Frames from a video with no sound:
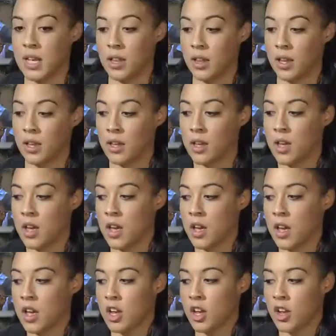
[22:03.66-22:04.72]
like,
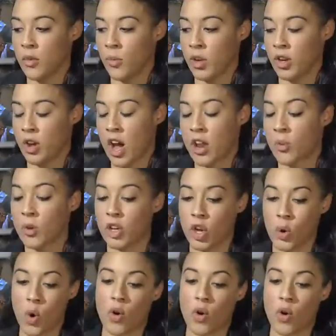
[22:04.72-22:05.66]
I don't want to go